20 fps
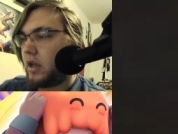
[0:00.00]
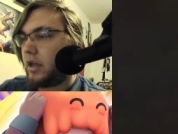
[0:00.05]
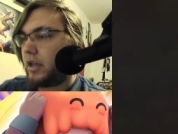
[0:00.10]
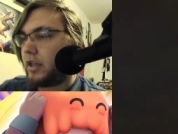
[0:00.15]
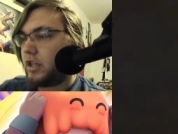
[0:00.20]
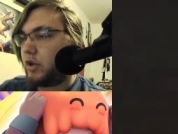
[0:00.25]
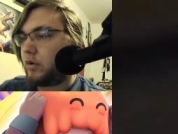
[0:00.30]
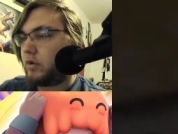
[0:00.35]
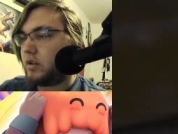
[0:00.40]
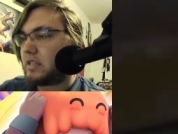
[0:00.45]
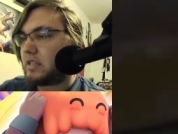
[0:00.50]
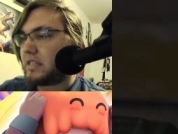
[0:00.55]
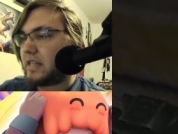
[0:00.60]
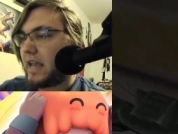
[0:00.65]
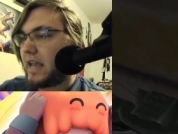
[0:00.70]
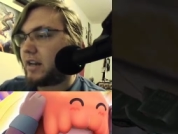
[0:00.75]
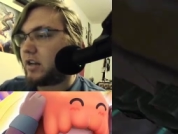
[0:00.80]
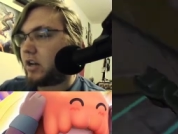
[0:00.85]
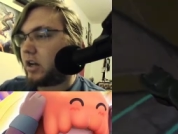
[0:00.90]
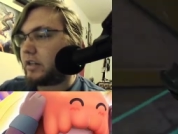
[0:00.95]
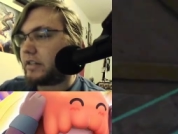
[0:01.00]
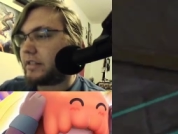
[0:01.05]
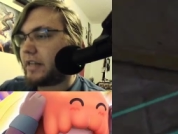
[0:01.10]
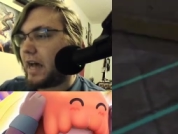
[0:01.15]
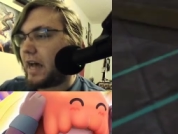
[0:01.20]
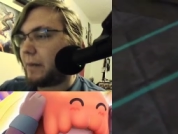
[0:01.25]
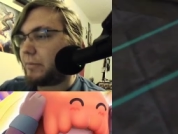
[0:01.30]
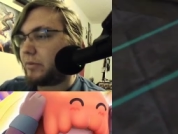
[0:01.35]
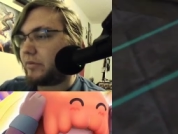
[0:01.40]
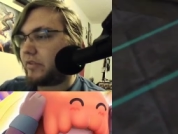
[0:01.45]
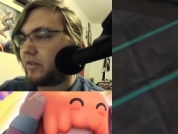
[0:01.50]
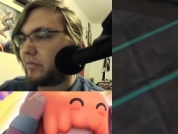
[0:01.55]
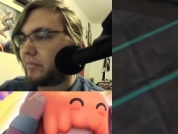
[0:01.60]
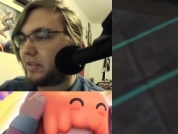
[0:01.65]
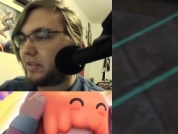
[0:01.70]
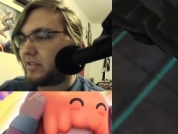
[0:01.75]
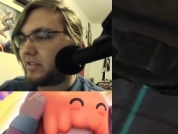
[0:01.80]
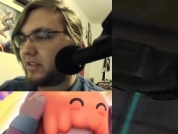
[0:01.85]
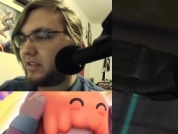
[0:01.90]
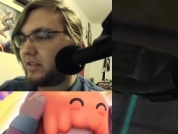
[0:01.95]
You can stand on top of them,
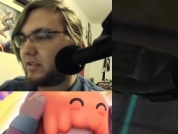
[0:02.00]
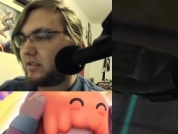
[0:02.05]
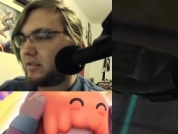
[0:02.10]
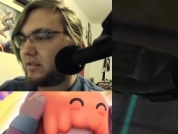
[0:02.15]
you see?